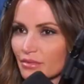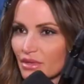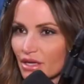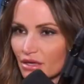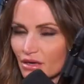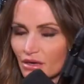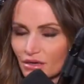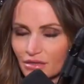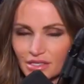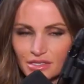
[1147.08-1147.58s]
be like,
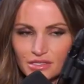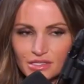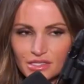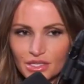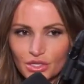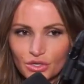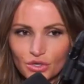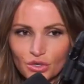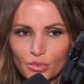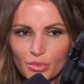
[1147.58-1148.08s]
oh, he's
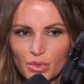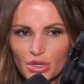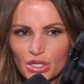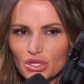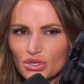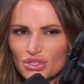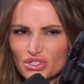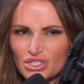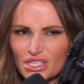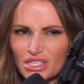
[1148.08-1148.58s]
cute, but
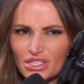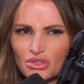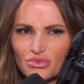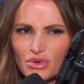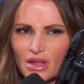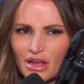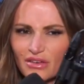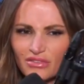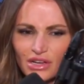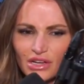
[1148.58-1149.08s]
usually you
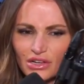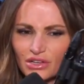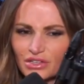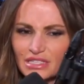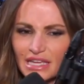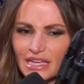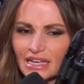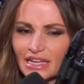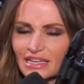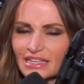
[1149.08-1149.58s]
never
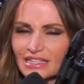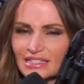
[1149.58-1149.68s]
entertain it.